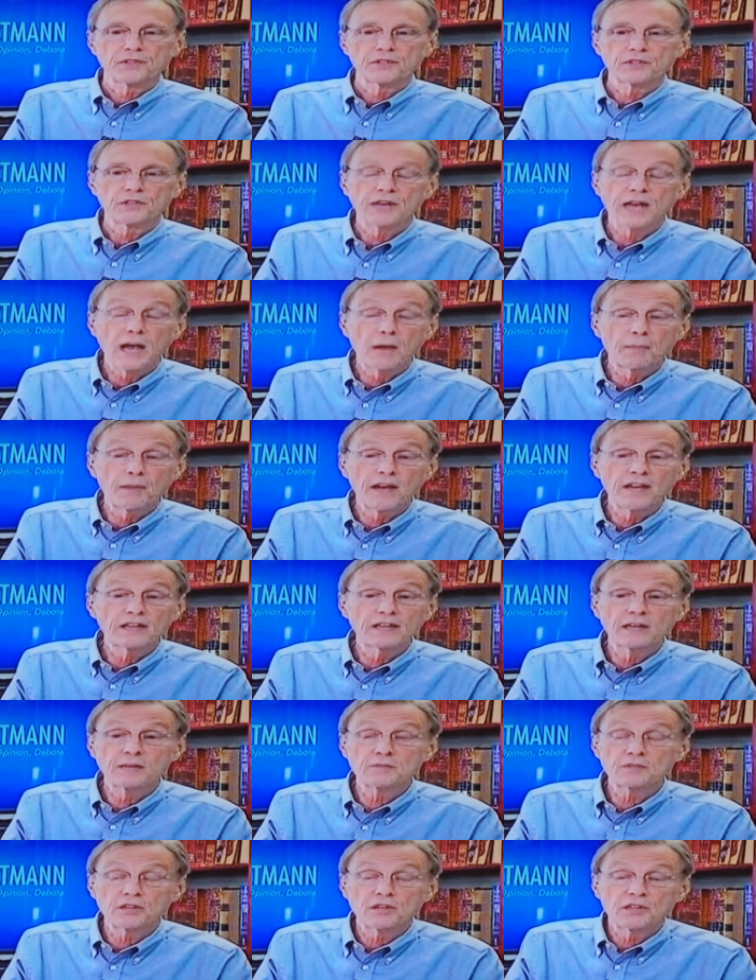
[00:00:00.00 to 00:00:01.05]
So now
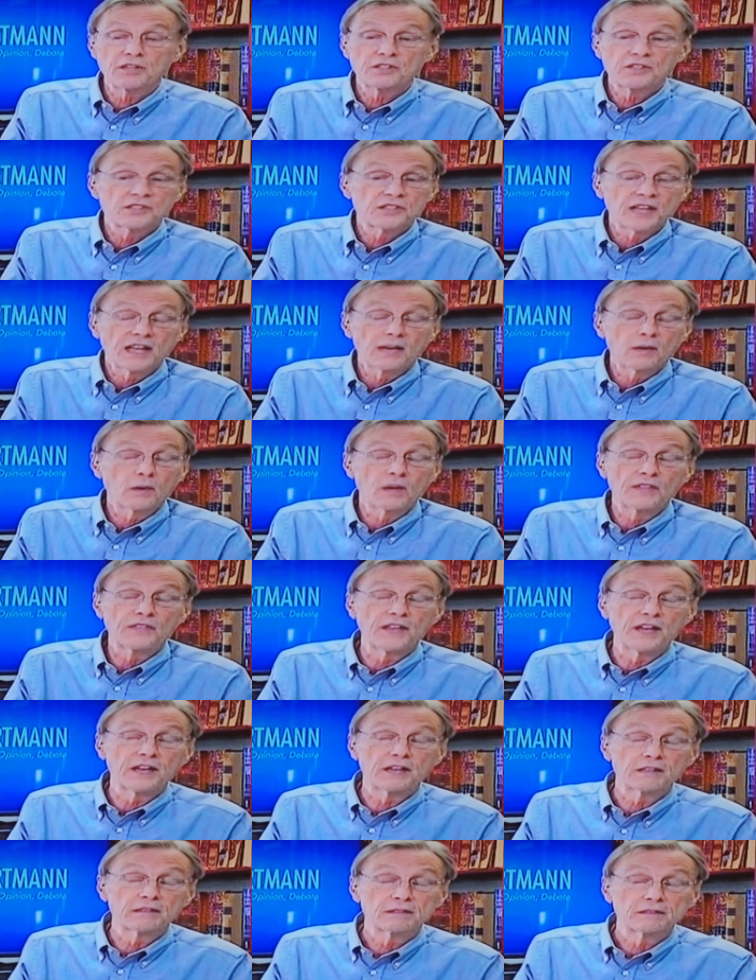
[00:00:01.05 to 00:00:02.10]
Biden comes along and says, I don't want
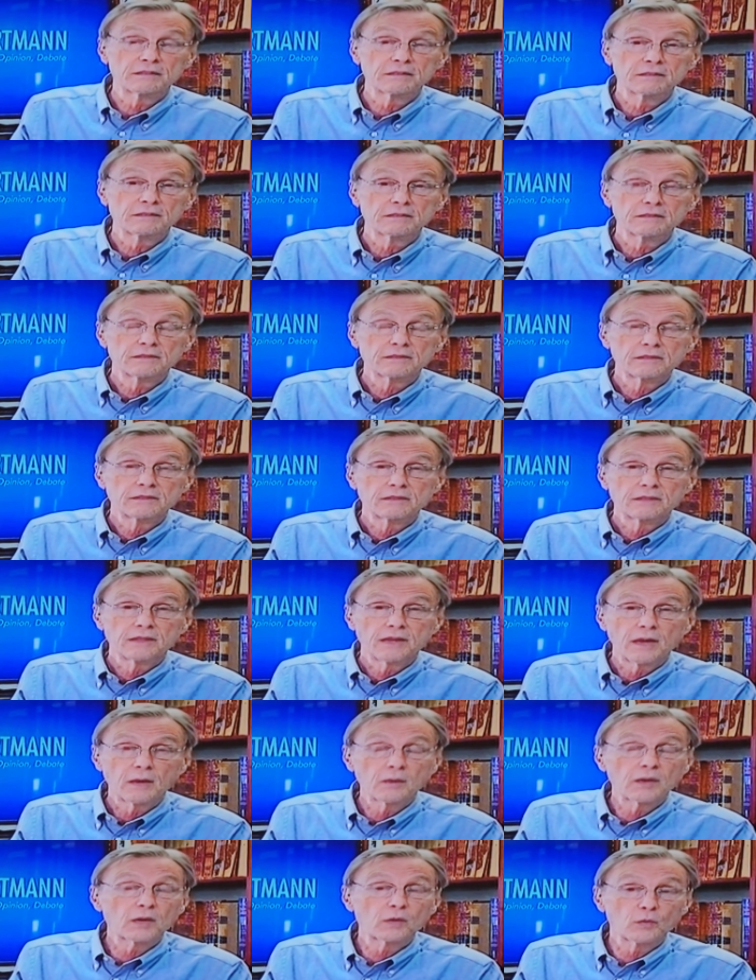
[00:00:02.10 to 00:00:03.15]
that.
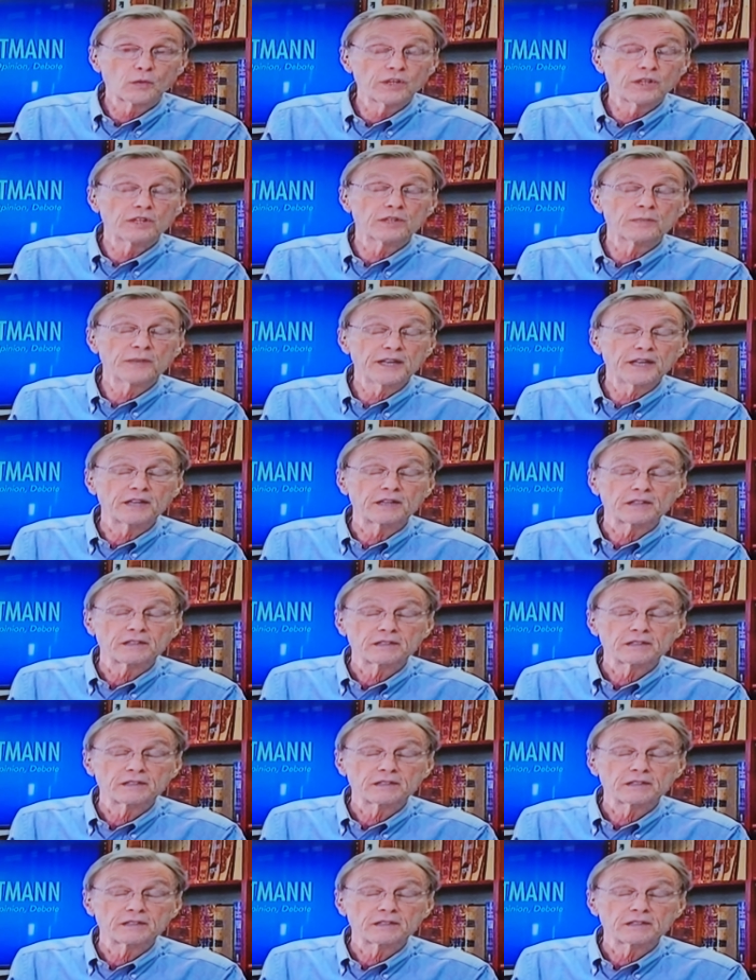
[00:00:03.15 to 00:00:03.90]
I want a real debate.